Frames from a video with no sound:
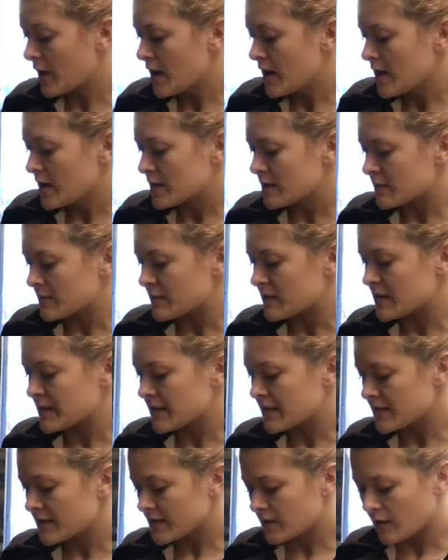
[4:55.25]
some
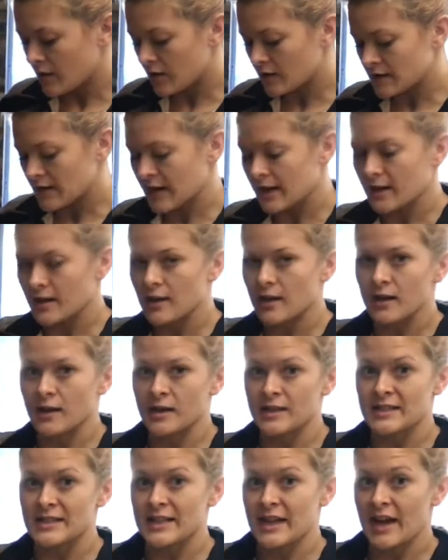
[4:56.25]
sea salt, and
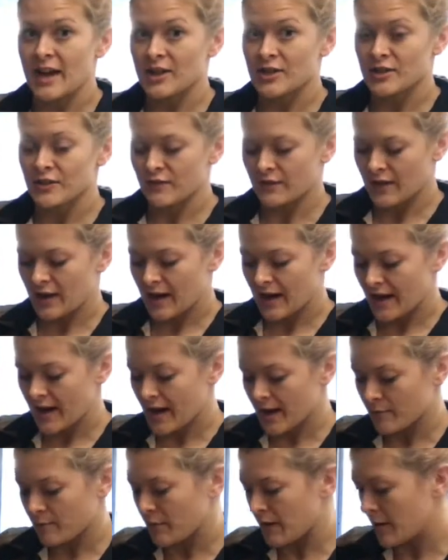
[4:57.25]
a dash of
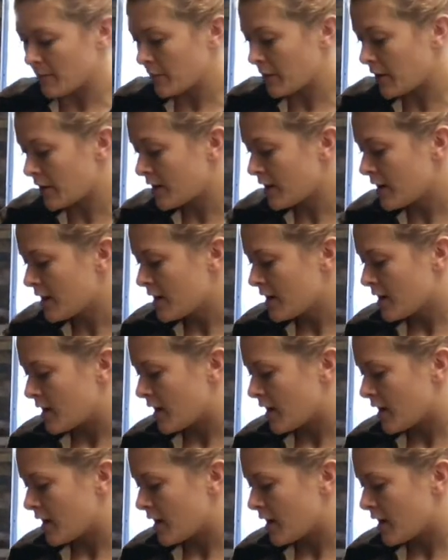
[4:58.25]
cayenne pepper.